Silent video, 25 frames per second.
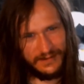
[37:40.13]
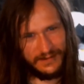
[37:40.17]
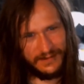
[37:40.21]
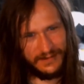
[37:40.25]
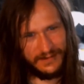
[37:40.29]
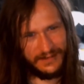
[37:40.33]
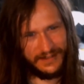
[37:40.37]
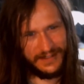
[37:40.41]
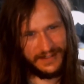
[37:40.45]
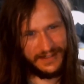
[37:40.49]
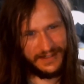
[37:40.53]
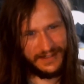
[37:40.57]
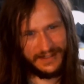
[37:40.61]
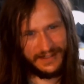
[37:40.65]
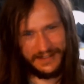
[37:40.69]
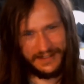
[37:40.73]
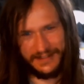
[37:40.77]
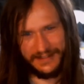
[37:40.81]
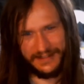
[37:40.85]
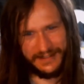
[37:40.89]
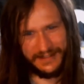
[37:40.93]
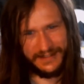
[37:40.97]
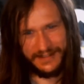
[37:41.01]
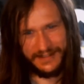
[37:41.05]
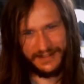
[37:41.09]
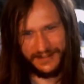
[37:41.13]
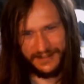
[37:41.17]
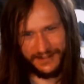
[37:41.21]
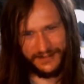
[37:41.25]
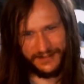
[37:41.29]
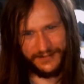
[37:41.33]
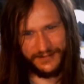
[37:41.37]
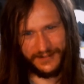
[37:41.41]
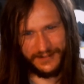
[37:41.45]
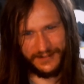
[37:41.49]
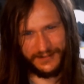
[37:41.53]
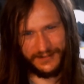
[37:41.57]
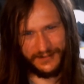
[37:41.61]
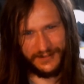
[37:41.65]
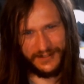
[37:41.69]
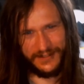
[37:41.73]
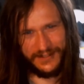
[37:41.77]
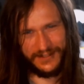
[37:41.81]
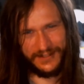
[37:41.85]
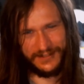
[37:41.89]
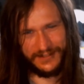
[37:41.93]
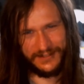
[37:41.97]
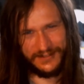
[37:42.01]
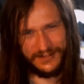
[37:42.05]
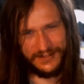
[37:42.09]
And in the end, you're
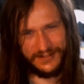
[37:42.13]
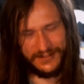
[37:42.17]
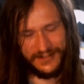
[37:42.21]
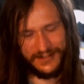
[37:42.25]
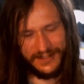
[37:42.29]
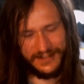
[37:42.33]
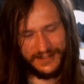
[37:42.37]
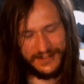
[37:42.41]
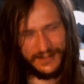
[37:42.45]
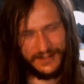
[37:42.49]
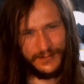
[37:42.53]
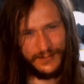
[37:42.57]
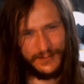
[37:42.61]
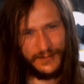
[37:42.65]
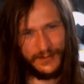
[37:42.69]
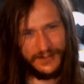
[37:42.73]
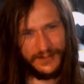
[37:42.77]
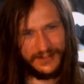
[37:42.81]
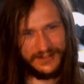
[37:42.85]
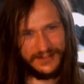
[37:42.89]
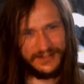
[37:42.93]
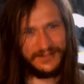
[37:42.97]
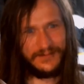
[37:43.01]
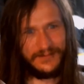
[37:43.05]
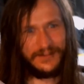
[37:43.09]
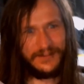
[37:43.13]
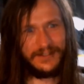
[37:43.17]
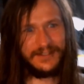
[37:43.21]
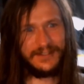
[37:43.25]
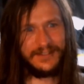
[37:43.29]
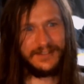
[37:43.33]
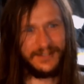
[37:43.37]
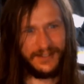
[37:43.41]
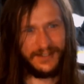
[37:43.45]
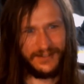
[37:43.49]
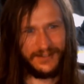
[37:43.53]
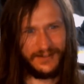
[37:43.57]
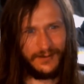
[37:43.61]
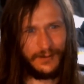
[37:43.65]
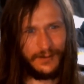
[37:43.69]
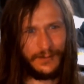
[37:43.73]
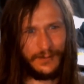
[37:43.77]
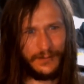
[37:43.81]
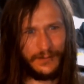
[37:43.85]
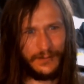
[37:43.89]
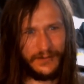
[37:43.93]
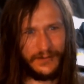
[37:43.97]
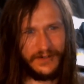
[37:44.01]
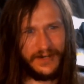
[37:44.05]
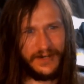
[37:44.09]
victorious. Like, this person wants to throw a
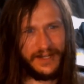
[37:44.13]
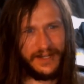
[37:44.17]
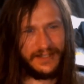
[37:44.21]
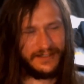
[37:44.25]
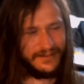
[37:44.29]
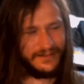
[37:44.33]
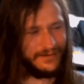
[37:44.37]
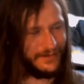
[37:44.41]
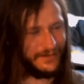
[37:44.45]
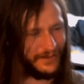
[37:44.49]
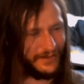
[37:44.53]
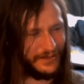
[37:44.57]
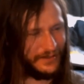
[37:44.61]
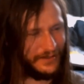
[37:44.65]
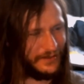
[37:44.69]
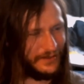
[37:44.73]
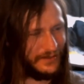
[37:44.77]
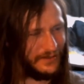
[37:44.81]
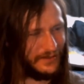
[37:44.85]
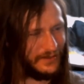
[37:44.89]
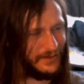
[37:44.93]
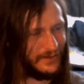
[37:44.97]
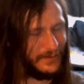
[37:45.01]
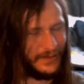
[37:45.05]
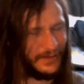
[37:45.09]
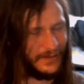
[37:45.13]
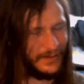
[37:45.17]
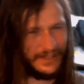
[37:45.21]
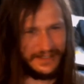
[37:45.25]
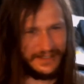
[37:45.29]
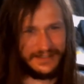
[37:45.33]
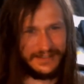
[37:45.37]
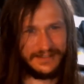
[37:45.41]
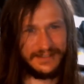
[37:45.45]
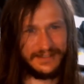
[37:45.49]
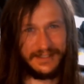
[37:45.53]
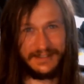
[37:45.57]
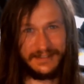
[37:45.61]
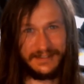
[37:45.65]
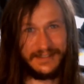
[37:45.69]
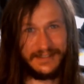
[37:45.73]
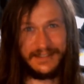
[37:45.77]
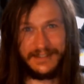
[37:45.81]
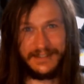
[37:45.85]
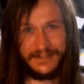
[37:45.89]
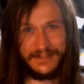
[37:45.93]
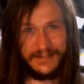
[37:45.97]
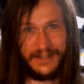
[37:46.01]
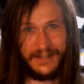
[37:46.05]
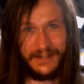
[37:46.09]
parade for you because they think
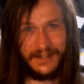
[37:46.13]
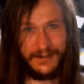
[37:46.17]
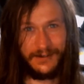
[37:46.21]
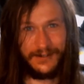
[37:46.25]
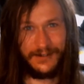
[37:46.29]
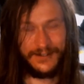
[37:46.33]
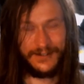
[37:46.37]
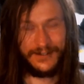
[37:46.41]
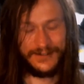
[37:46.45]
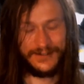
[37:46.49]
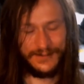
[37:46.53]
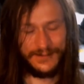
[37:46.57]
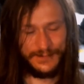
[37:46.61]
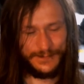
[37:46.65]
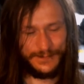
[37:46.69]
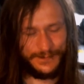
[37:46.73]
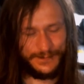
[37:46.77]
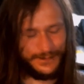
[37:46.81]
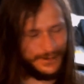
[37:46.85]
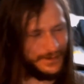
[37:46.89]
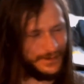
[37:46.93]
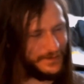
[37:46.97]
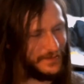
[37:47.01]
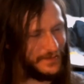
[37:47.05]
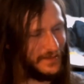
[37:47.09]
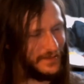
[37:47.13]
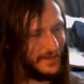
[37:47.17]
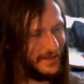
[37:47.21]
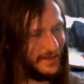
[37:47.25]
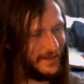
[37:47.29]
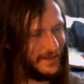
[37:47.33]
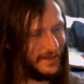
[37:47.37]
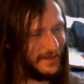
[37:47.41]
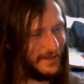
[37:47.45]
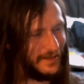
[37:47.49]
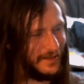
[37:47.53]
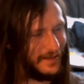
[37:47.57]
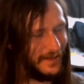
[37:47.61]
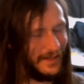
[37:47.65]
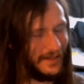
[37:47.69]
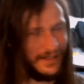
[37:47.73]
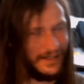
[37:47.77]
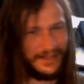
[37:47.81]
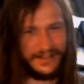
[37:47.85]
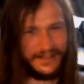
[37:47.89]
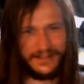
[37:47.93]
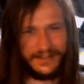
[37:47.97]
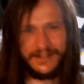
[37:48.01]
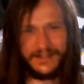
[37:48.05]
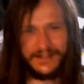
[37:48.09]
you're that awesome.
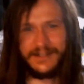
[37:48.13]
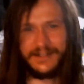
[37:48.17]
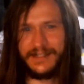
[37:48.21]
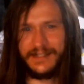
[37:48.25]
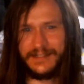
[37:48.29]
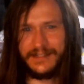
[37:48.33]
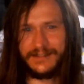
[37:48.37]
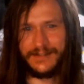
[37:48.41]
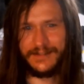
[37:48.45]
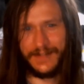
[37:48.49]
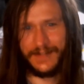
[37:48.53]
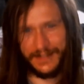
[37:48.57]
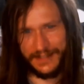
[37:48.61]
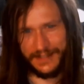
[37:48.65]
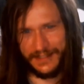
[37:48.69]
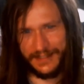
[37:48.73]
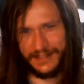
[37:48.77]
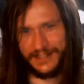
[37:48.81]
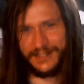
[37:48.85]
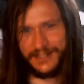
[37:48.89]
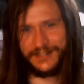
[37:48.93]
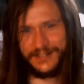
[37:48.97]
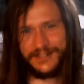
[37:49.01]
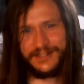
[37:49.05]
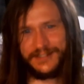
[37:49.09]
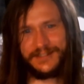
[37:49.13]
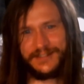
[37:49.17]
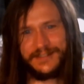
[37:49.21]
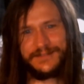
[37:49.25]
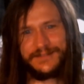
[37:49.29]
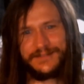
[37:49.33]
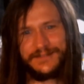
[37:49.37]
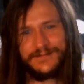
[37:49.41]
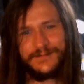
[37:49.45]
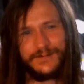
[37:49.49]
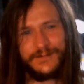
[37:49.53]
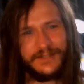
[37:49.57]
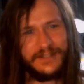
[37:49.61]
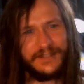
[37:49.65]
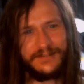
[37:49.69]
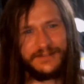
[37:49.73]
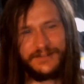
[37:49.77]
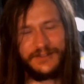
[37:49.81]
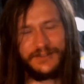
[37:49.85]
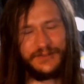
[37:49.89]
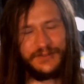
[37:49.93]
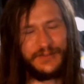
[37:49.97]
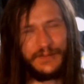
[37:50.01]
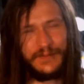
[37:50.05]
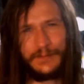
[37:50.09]
And you're getting the recognition.
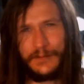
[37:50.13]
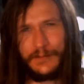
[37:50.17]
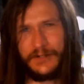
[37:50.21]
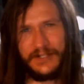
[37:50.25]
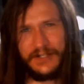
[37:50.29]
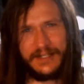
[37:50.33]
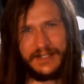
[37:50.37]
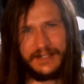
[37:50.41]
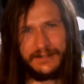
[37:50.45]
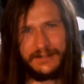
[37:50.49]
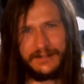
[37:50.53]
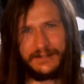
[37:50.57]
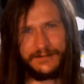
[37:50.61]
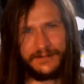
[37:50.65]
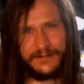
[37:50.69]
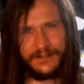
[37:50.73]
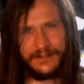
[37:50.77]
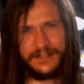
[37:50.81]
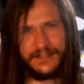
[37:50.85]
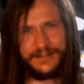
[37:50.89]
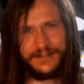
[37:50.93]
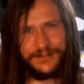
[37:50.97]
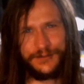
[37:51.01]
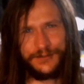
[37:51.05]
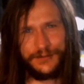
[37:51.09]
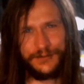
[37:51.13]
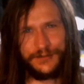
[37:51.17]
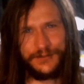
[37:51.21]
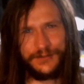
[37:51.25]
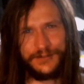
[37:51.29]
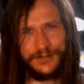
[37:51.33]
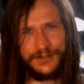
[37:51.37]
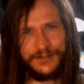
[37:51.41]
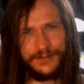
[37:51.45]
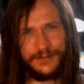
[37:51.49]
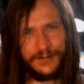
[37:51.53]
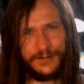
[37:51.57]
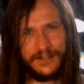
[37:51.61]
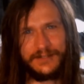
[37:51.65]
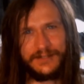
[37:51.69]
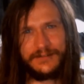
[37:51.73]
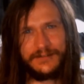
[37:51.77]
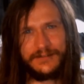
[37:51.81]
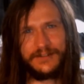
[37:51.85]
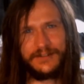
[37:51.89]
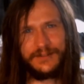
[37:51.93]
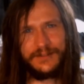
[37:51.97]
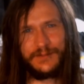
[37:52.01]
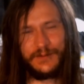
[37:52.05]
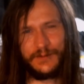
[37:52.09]
Whatever you've been putting effort in towards,
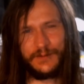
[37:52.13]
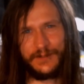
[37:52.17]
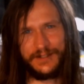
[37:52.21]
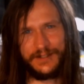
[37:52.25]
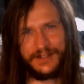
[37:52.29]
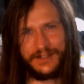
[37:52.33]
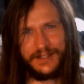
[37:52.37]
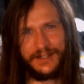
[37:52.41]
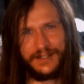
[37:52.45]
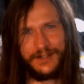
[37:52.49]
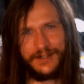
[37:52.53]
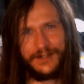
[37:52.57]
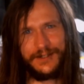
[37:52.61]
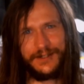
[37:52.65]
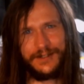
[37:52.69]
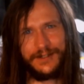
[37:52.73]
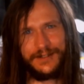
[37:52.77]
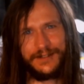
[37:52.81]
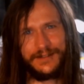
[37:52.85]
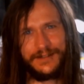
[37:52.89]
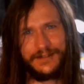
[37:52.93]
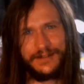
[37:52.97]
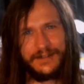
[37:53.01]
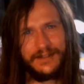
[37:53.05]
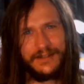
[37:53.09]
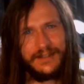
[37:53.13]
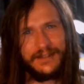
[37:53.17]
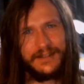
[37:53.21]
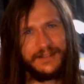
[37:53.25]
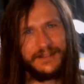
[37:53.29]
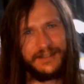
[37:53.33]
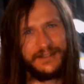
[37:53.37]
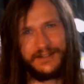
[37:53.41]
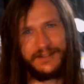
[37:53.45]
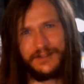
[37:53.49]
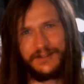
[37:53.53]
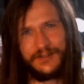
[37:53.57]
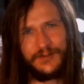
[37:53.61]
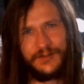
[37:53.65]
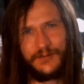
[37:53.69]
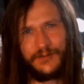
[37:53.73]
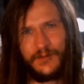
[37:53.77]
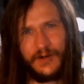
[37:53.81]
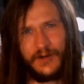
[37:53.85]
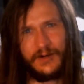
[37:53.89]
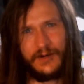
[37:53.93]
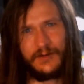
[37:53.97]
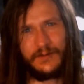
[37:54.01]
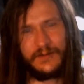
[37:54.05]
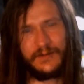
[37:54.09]
whatever you've been working on, you know, you've
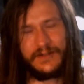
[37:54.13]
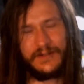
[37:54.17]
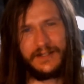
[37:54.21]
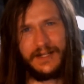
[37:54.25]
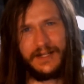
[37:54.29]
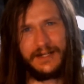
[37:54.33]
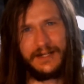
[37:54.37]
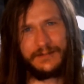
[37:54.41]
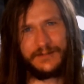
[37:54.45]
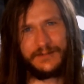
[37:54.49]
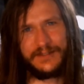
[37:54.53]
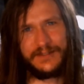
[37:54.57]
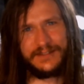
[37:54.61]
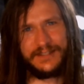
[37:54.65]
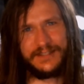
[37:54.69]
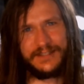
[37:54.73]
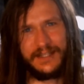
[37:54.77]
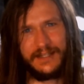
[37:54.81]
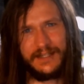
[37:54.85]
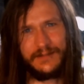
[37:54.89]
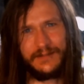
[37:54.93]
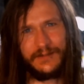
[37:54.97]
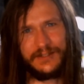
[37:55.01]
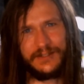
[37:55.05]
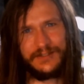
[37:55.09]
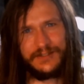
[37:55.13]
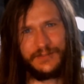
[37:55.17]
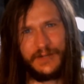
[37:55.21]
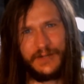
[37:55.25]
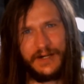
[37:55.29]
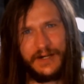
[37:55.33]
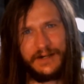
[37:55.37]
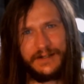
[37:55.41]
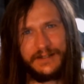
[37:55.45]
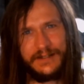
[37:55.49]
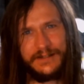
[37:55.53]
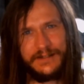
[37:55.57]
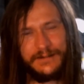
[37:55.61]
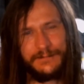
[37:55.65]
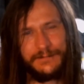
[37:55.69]
probably not been saying much about it,